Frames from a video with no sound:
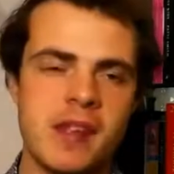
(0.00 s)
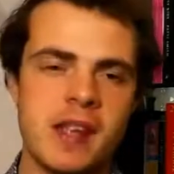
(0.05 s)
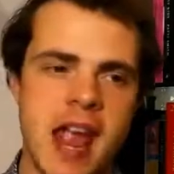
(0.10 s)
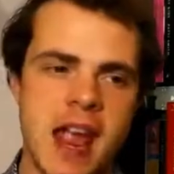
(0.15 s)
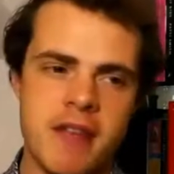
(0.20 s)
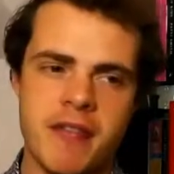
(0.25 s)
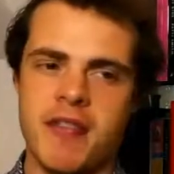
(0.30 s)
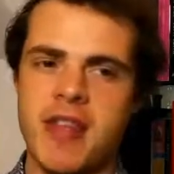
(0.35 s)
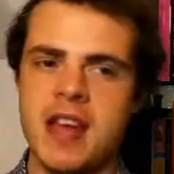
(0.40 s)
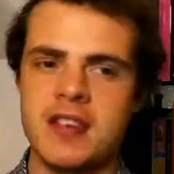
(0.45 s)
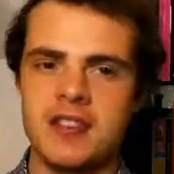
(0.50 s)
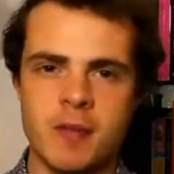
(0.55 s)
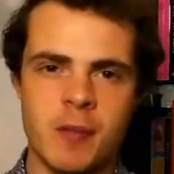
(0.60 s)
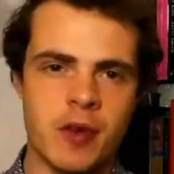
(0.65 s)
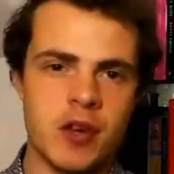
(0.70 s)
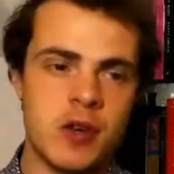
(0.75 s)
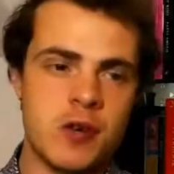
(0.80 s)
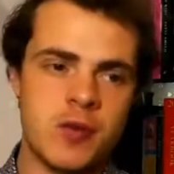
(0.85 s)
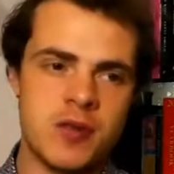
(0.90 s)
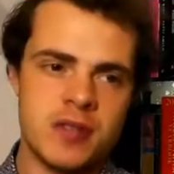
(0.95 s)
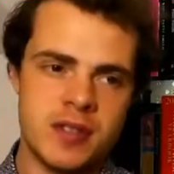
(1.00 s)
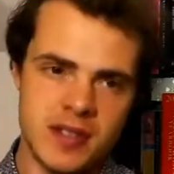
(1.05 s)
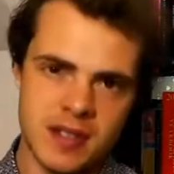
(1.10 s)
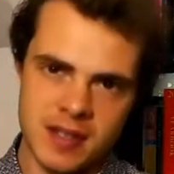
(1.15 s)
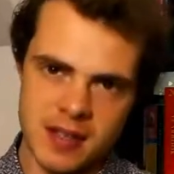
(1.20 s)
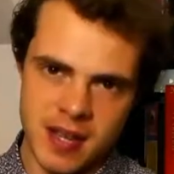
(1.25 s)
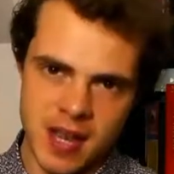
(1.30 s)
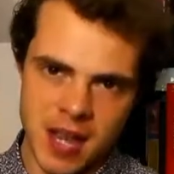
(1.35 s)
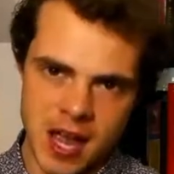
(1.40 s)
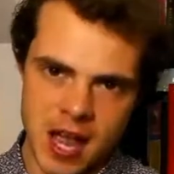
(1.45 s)
If they're someone who's
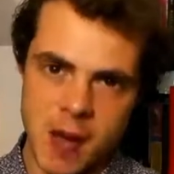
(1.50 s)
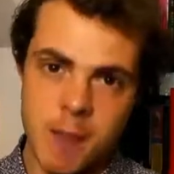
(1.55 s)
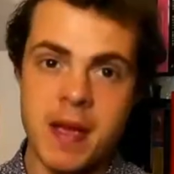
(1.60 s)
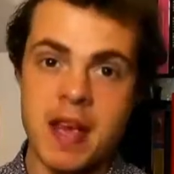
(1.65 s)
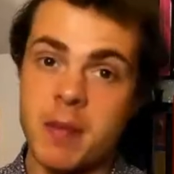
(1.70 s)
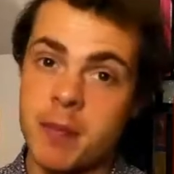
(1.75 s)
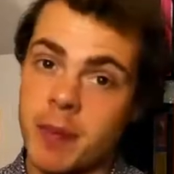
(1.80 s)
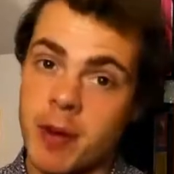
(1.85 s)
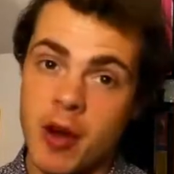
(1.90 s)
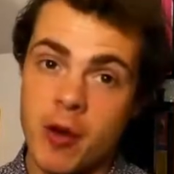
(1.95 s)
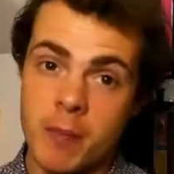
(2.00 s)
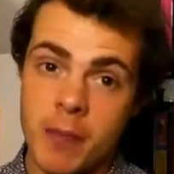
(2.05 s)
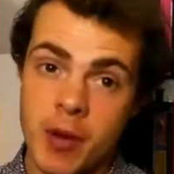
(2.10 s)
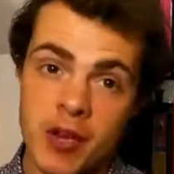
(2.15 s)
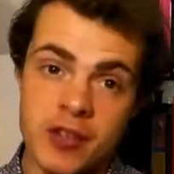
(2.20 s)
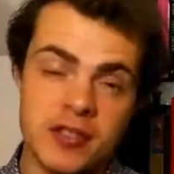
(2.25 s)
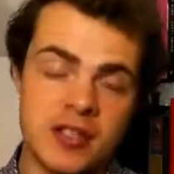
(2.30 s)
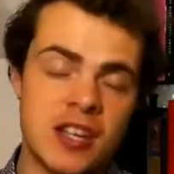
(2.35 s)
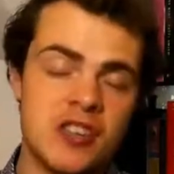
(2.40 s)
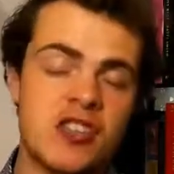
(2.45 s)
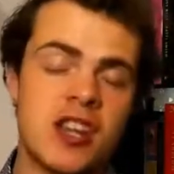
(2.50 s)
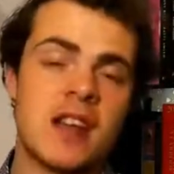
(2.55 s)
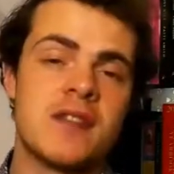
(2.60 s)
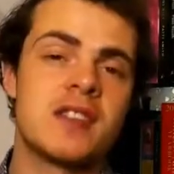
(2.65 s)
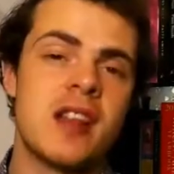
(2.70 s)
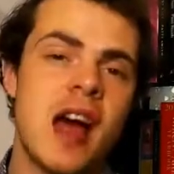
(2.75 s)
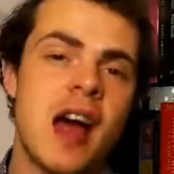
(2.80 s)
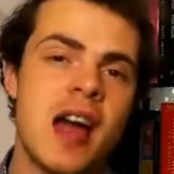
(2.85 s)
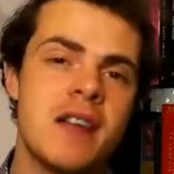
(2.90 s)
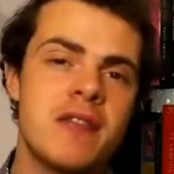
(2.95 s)
a big person in Jane's
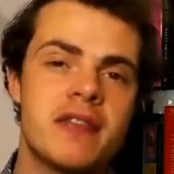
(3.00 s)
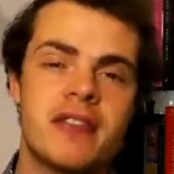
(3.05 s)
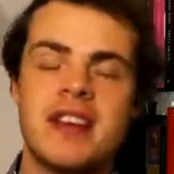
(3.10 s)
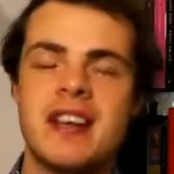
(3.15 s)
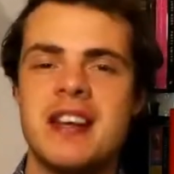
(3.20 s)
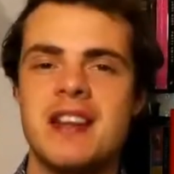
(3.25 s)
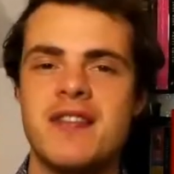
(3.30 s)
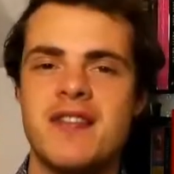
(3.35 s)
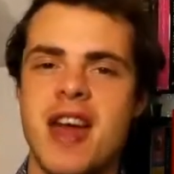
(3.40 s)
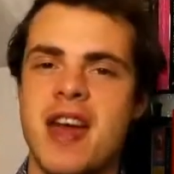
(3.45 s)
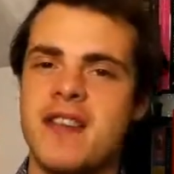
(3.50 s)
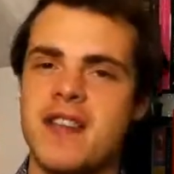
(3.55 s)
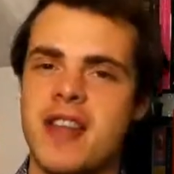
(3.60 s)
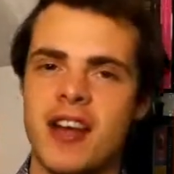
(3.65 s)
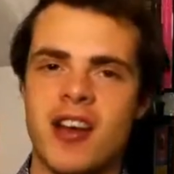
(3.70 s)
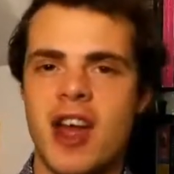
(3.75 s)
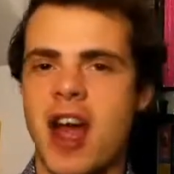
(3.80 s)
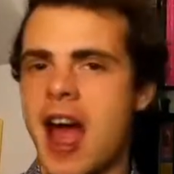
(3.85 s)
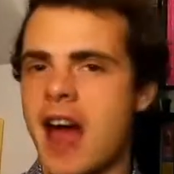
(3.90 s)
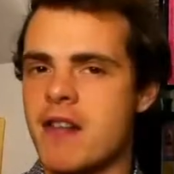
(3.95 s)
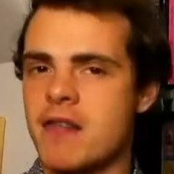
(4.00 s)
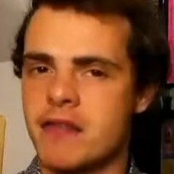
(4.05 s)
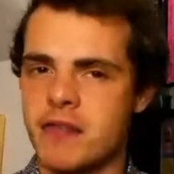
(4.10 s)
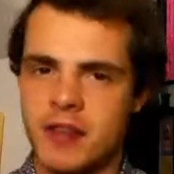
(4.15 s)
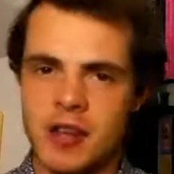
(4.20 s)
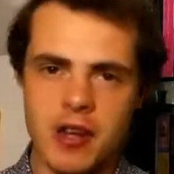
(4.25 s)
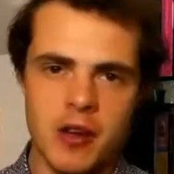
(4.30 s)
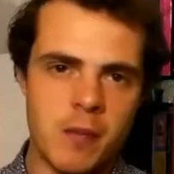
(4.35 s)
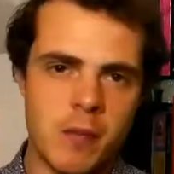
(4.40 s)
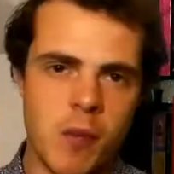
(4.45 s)
life, then they're going to have
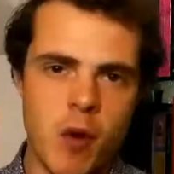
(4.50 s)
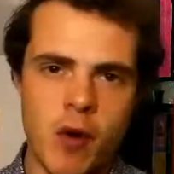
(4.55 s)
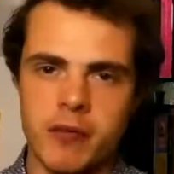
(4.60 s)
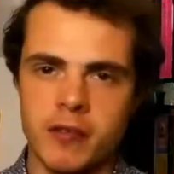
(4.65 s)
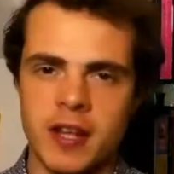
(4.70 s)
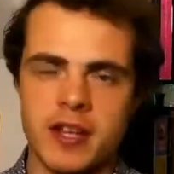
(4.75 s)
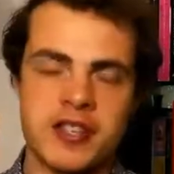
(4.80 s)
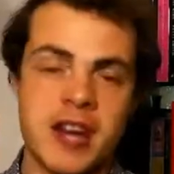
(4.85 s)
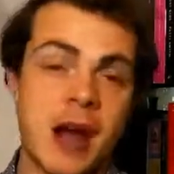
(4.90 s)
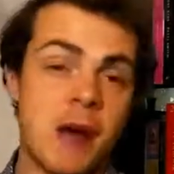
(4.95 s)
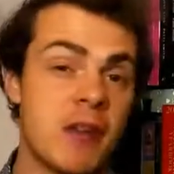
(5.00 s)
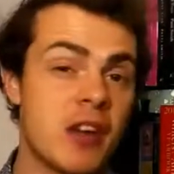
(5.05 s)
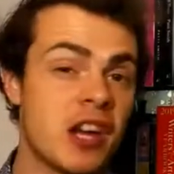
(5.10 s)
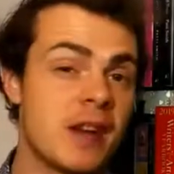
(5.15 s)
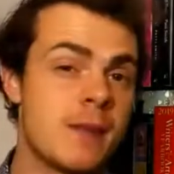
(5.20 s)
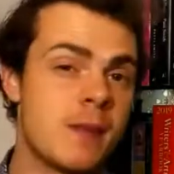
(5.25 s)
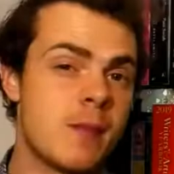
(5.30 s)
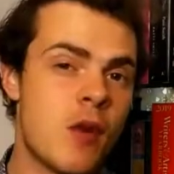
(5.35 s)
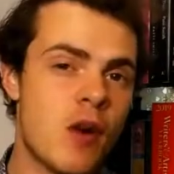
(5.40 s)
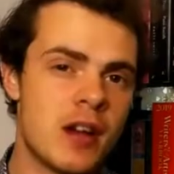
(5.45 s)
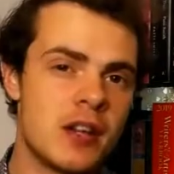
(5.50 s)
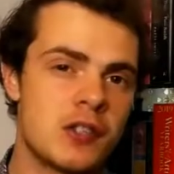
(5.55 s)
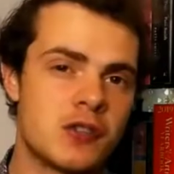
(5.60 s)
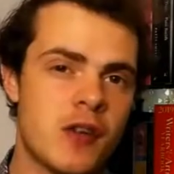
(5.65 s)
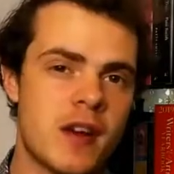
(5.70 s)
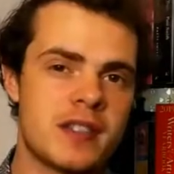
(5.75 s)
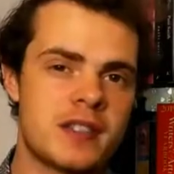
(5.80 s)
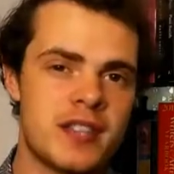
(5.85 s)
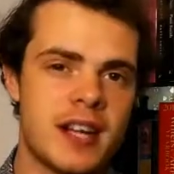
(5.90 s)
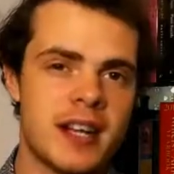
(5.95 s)
more fleshed out, they're going to be more
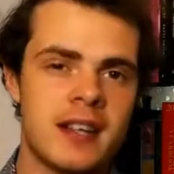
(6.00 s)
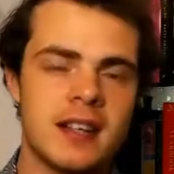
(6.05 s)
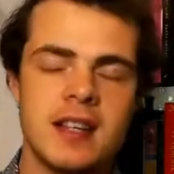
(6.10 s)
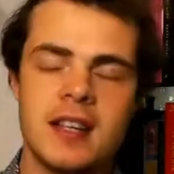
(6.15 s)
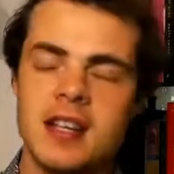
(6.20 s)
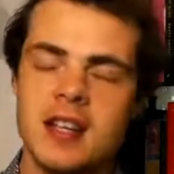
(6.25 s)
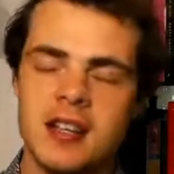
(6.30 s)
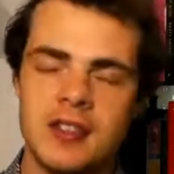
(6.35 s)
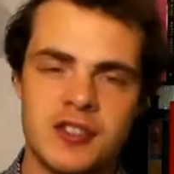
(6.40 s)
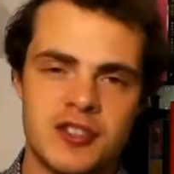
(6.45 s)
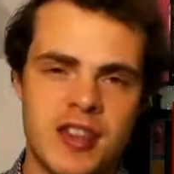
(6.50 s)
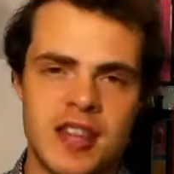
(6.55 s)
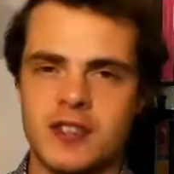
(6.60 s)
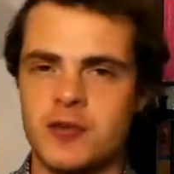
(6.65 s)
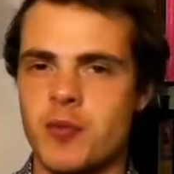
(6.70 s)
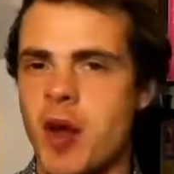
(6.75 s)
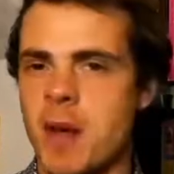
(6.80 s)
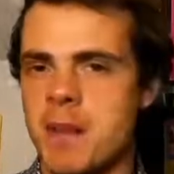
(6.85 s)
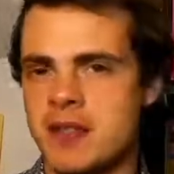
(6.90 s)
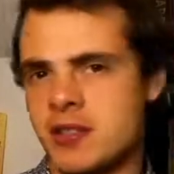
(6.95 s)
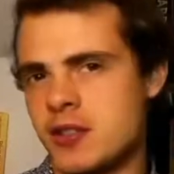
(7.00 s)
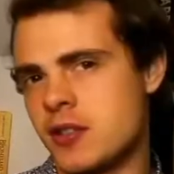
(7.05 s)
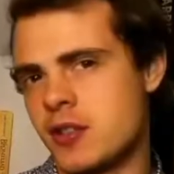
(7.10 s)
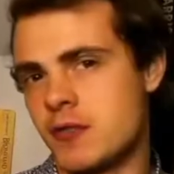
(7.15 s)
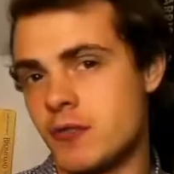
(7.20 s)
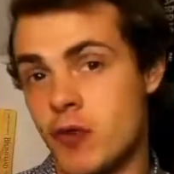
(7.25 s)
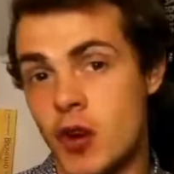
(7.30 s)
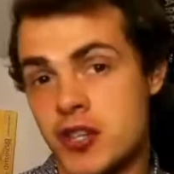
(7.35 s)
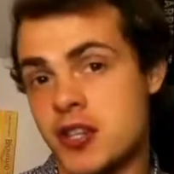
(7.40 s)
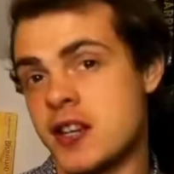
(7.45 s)
interesting. So that's why Mr.
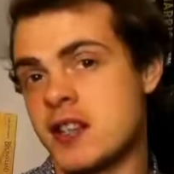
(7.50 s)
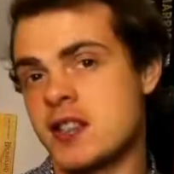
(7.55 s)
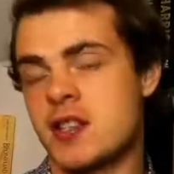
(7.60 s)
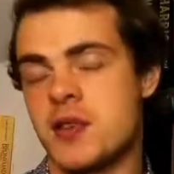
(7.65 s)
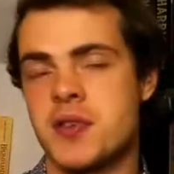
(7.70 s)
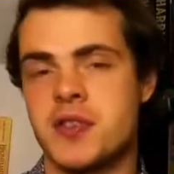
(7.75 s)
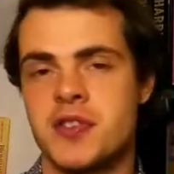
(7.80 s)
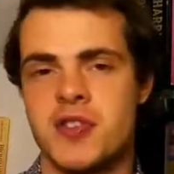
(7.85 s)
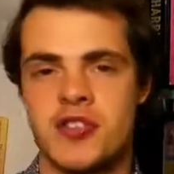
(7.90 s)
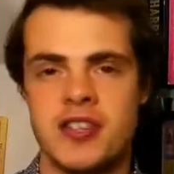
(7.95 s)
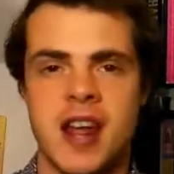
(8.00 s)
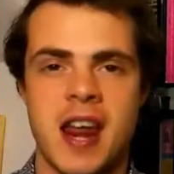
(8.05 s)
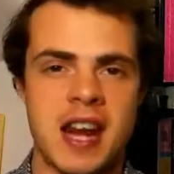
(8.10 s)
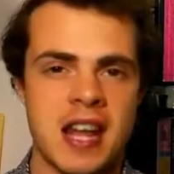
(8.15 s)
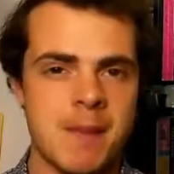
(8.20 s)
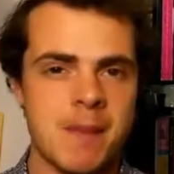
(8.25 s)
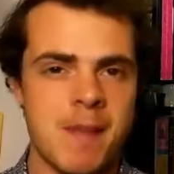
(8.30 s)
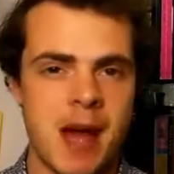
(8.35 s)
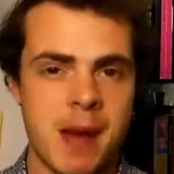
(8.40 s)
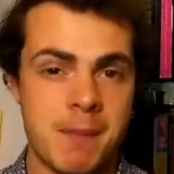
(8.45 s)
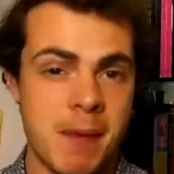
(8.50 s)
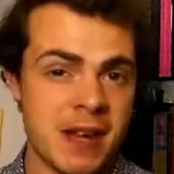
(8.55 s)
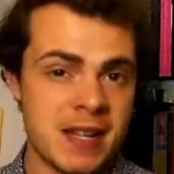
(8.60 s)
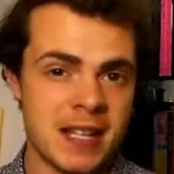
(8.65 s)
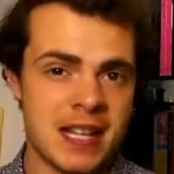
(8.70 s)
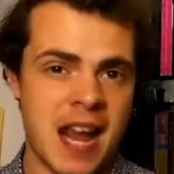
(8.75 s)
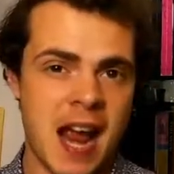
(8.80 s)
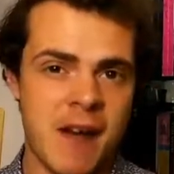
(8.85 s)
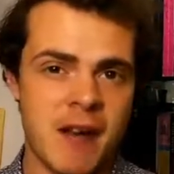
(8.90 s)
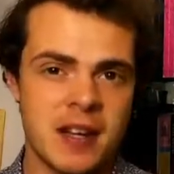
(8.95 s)
Rochester is such an
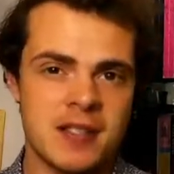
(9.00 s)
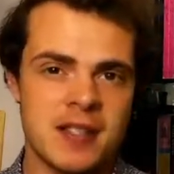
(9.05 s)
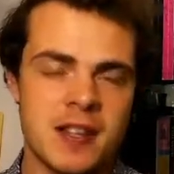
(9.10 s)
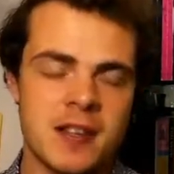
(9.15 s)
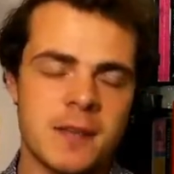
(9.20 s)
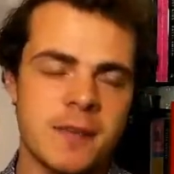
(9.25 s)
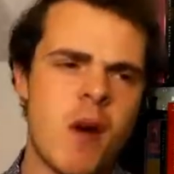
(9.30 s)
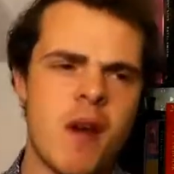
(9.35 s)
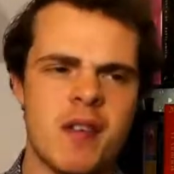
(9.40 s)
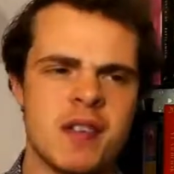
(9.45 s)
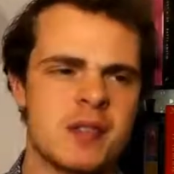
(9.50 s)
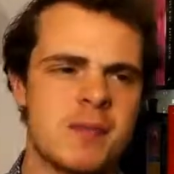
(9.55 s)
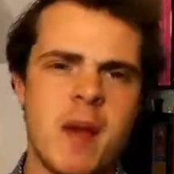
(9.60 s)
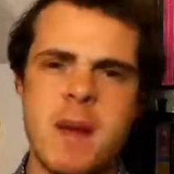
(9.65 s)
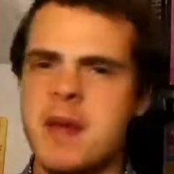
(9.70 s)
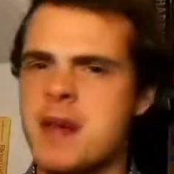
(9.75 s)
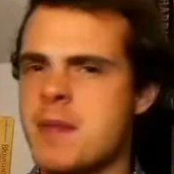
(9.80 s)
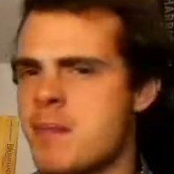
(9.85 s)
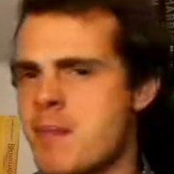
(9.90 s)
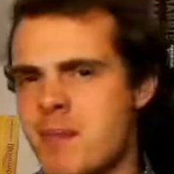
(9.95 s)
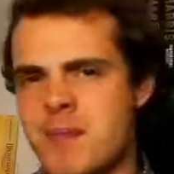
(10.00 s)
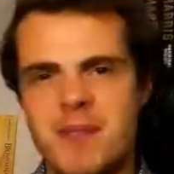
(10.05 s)
enigmatic character, whereas maybe,